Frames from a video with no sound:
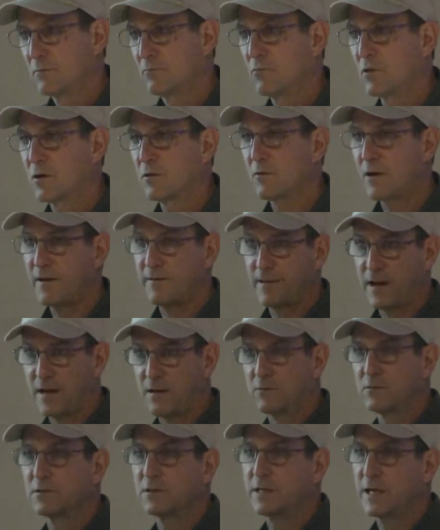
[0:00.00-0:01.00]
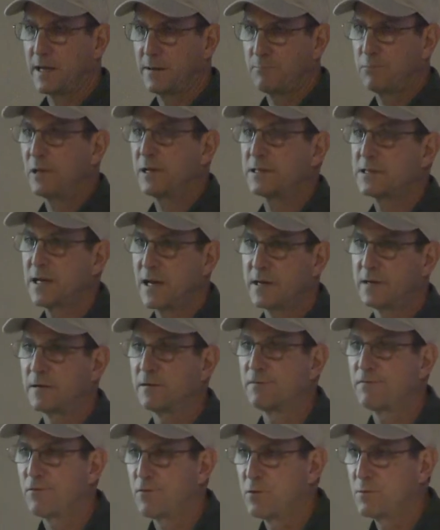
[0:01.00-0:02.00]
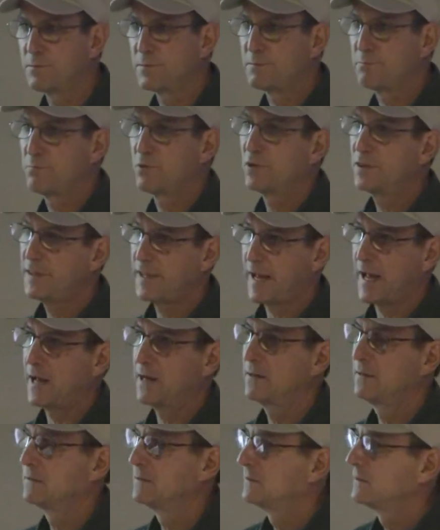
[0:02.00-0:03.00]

Where do I, I don't see any place on your form to put that.